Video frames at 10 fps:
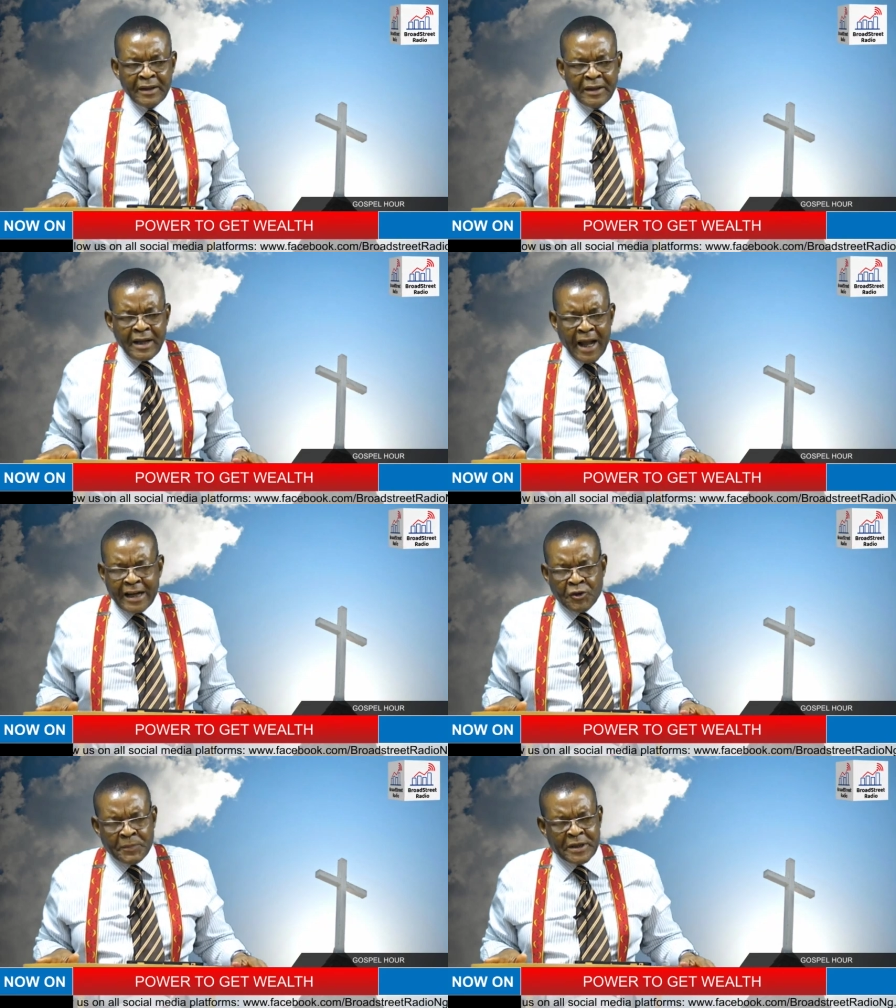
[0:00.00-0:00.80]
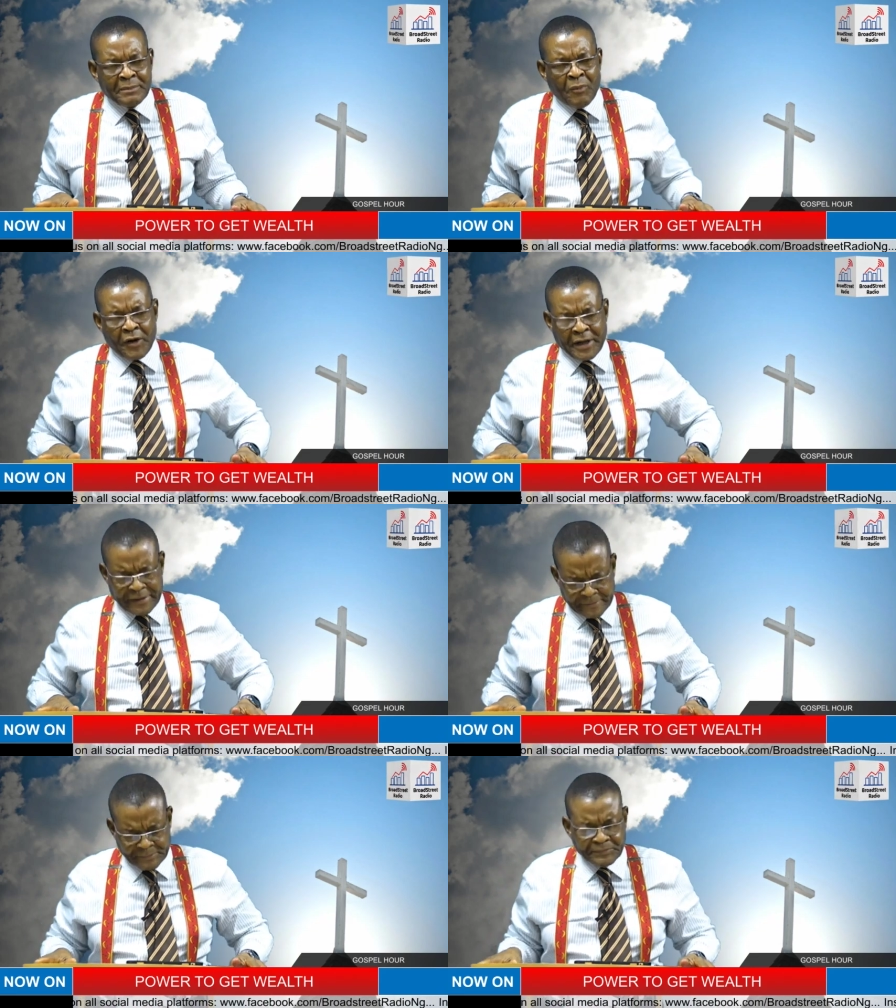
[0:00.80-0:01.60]
I get up in the
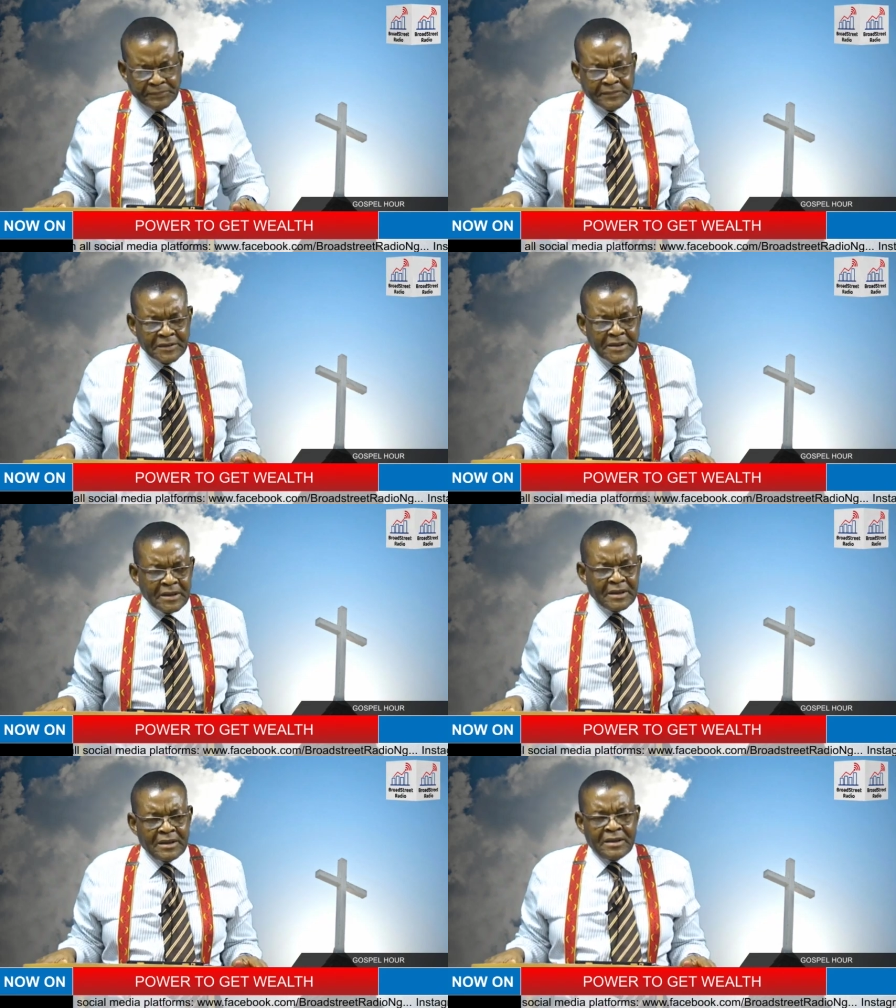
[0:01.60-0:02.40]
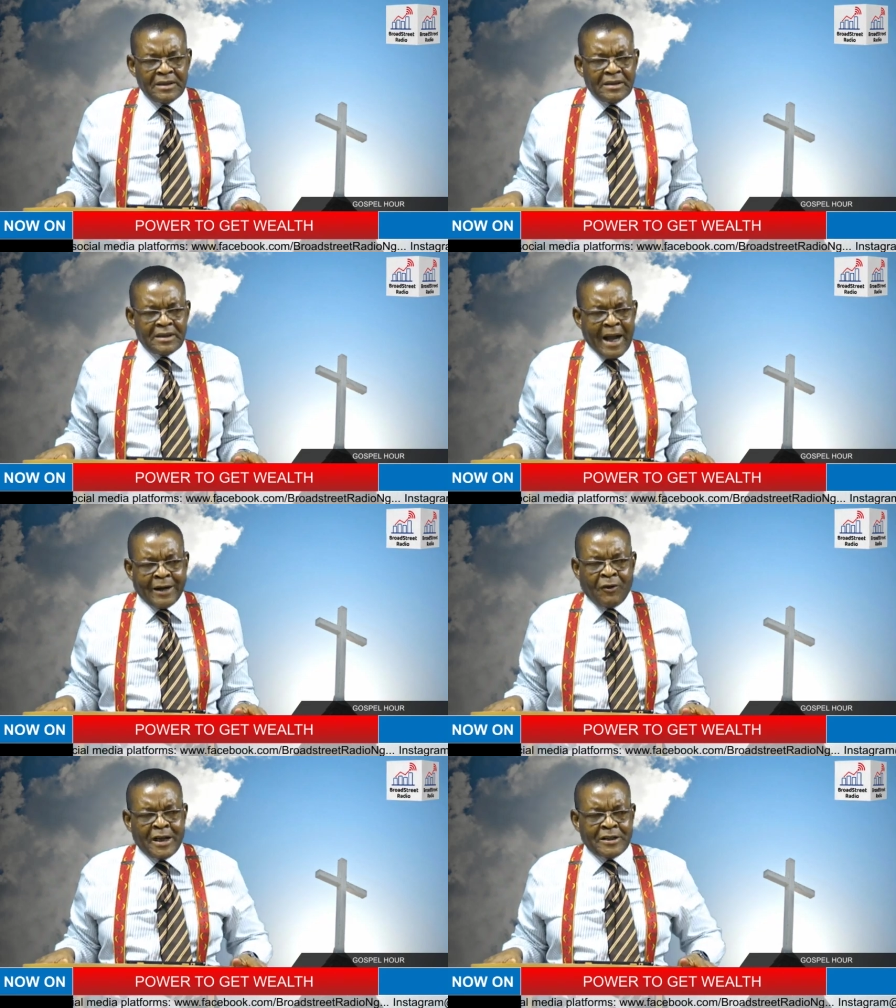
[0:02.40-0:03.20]
morning. I
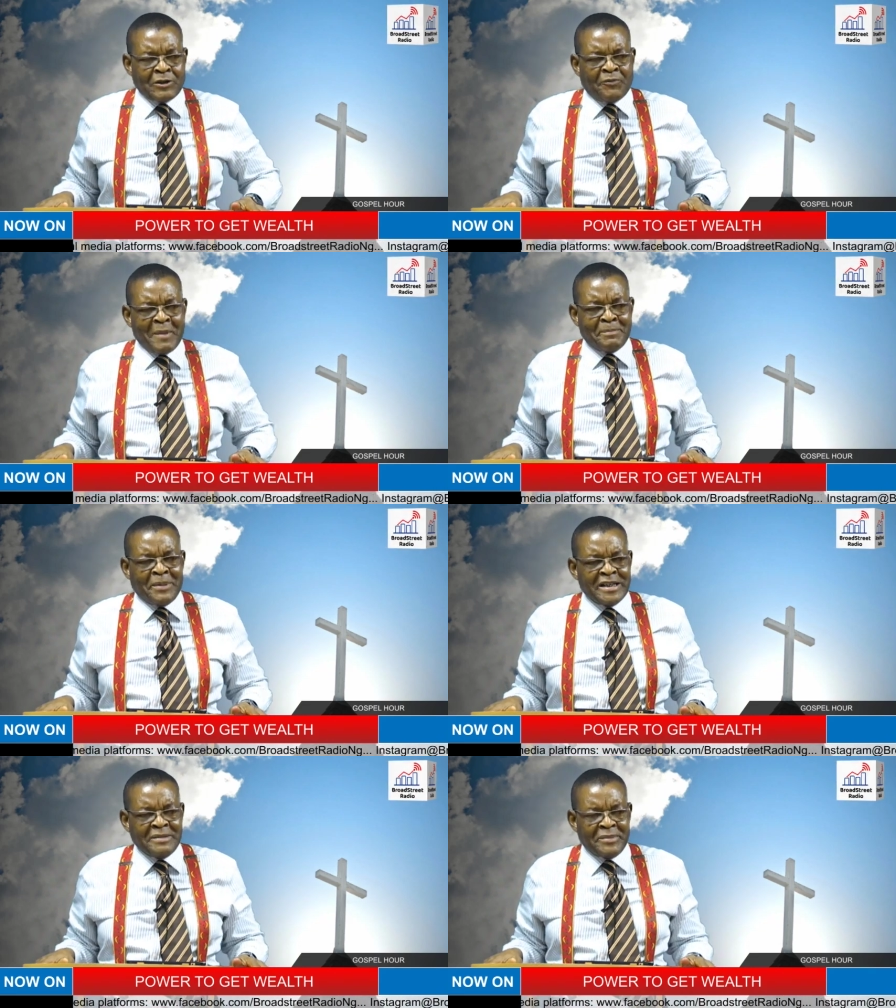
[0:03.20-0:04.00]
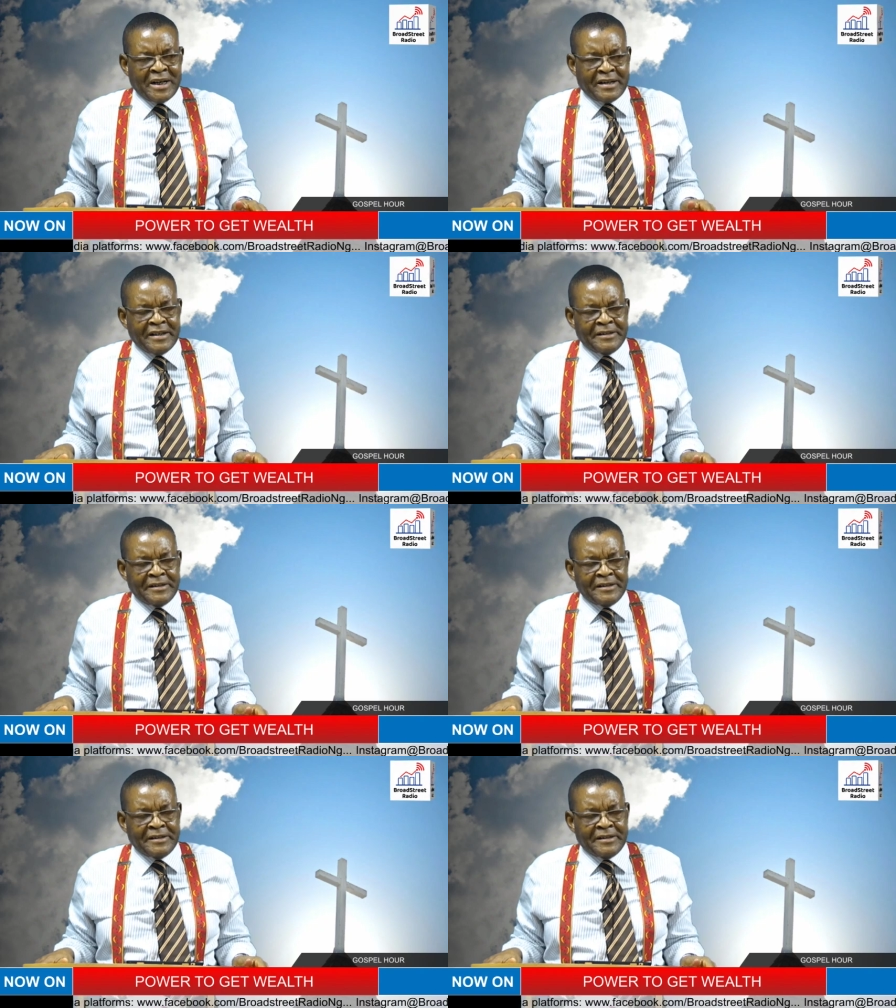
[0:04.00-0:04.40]
don't get up my bed immediately.